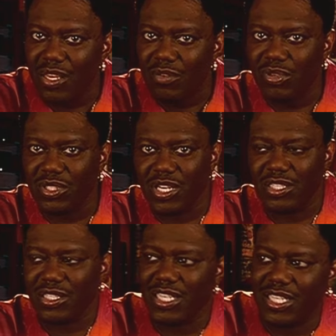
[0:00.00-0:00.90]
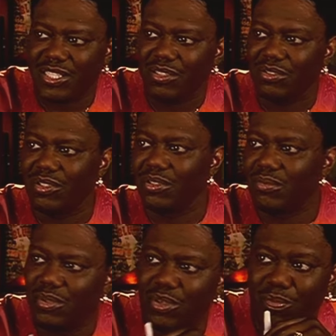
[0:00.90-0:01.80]
Putting these nasty
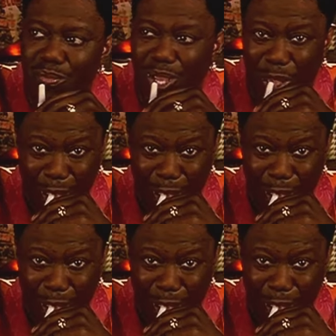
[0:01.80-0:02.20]
germs on me.